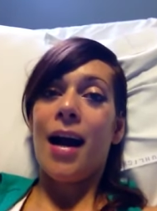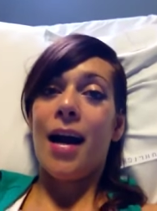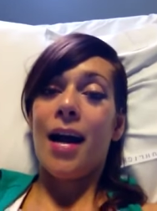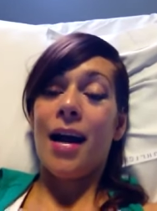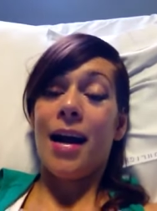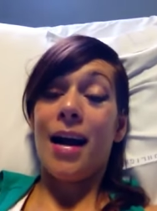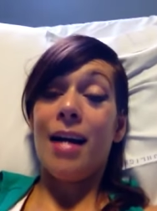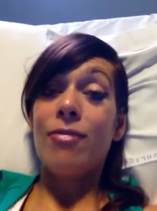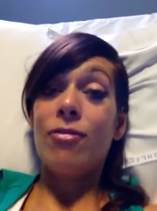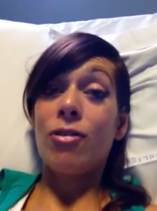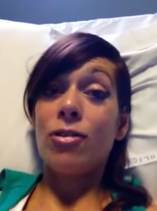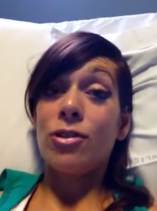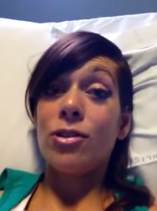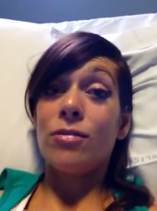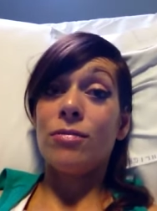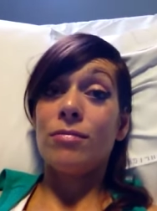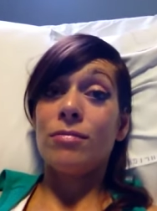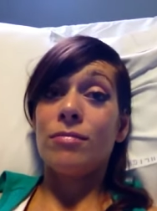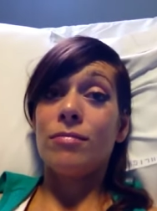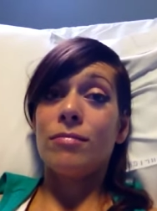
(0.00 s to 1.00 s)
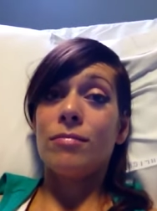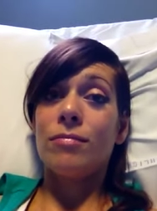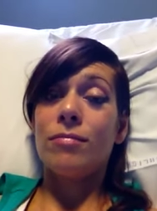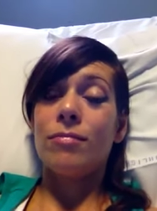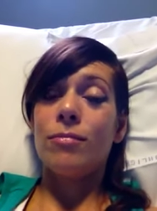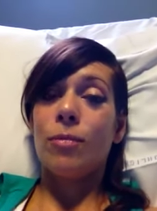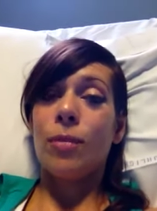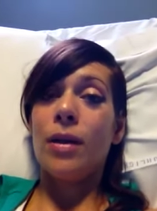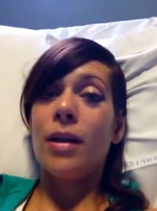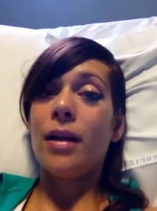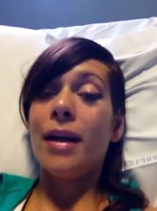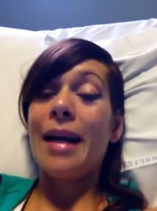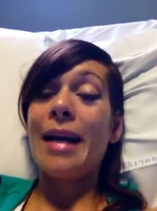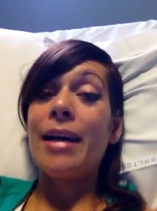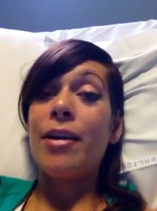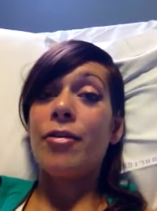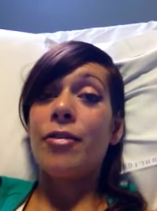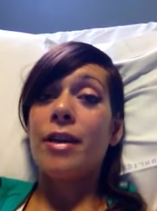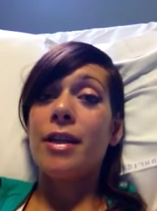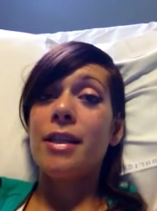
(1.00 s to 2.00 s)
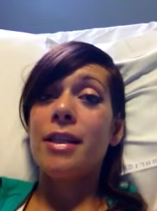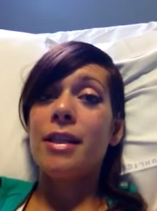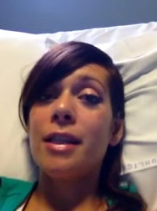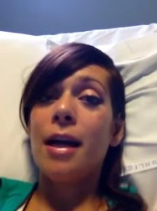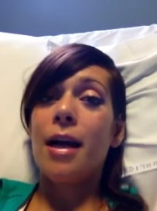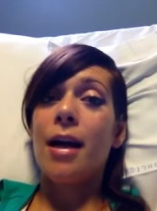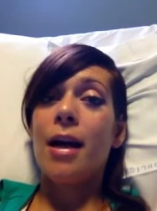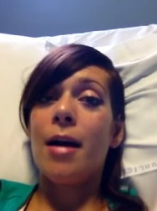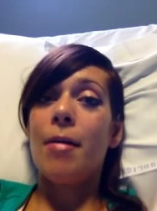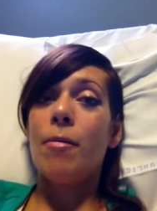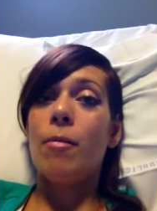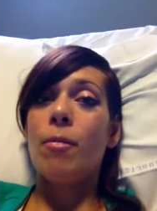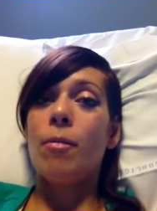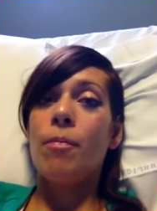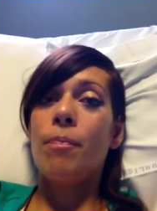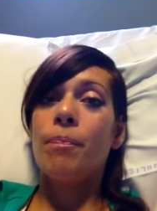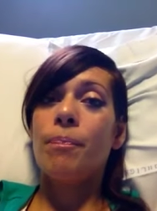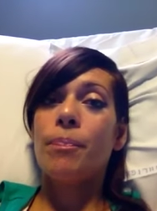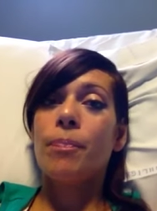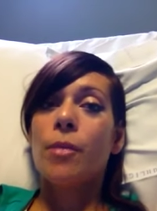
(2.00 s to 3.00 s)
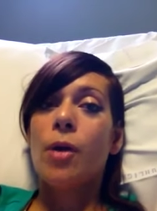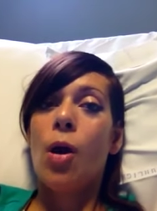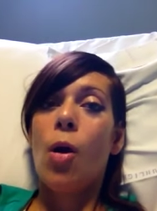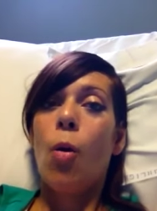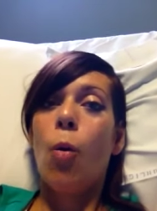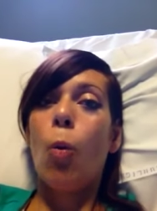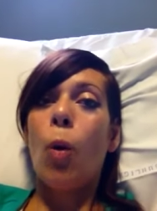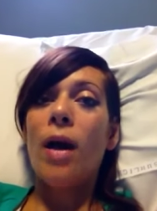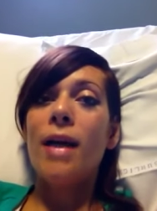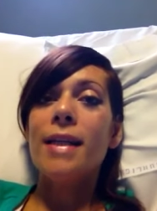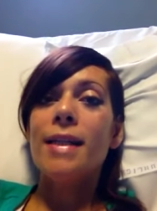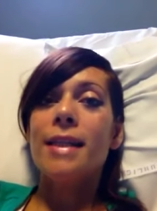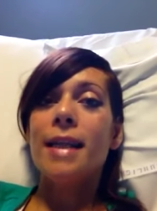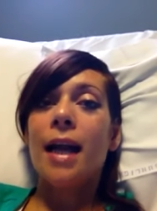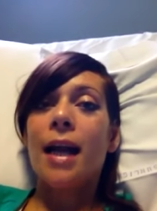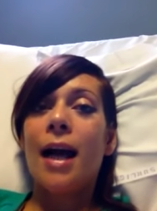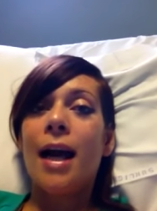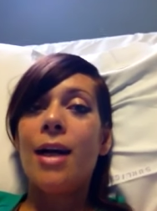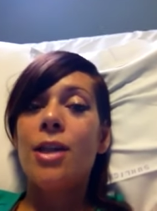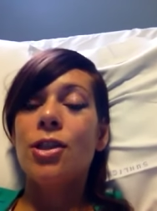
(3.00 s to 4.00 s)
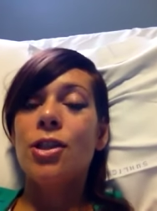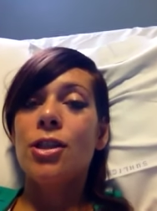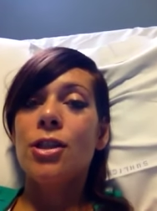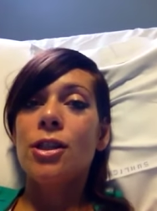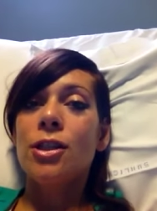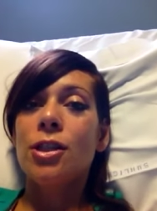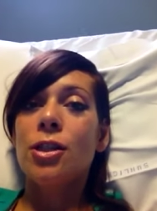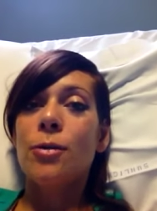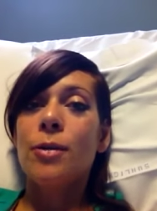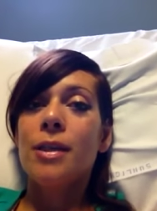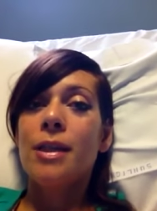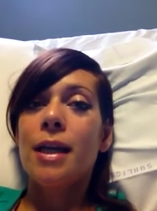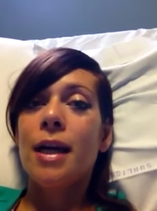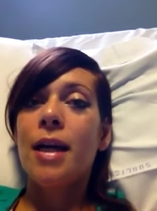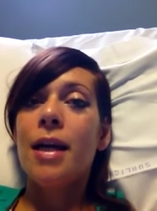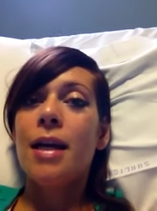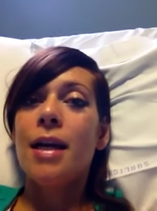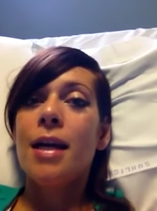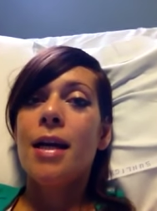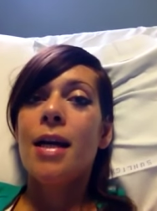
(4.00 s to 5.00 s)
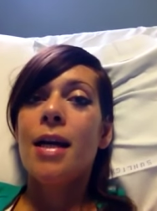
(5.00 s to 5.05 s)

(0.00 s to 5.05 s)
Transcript: have got some increased white cell action, shall we say.